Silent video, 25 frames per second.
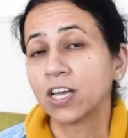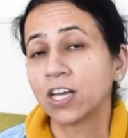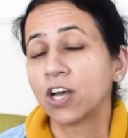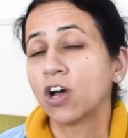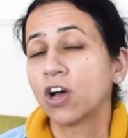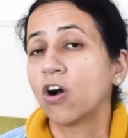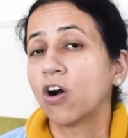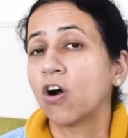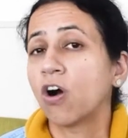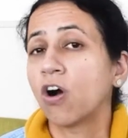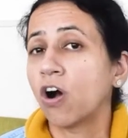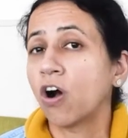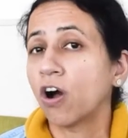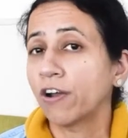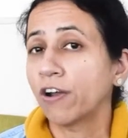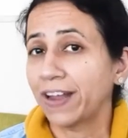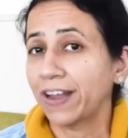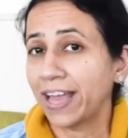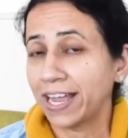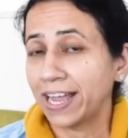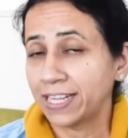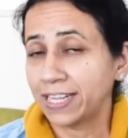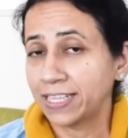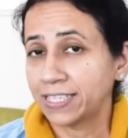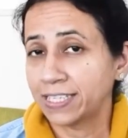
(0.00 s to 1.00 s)
or
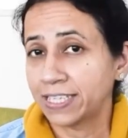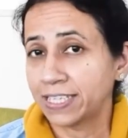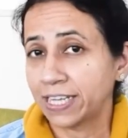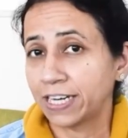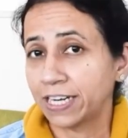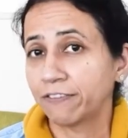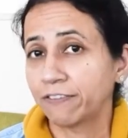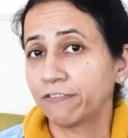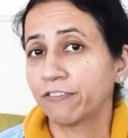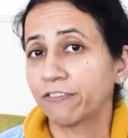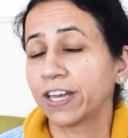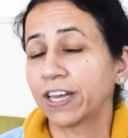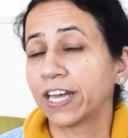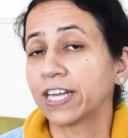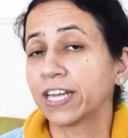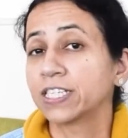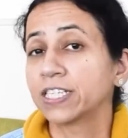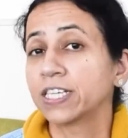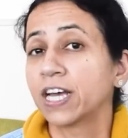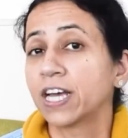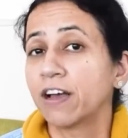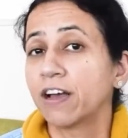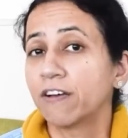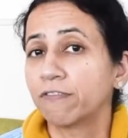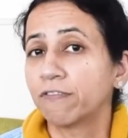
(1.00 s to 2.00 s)
any significant
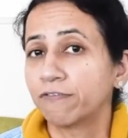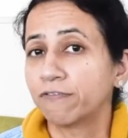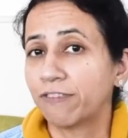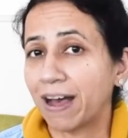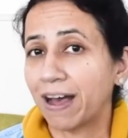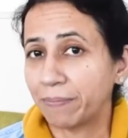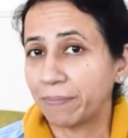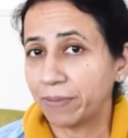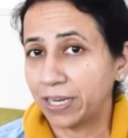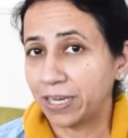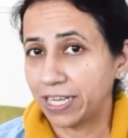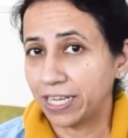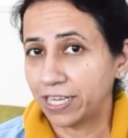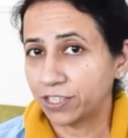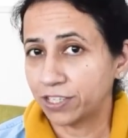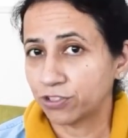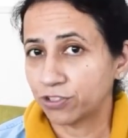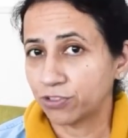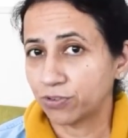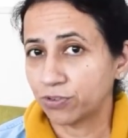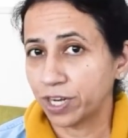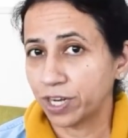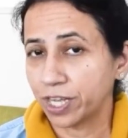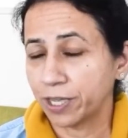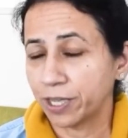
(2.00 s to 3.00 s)
family
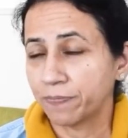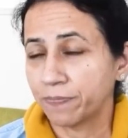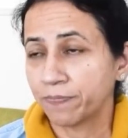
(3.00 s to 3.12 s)
history.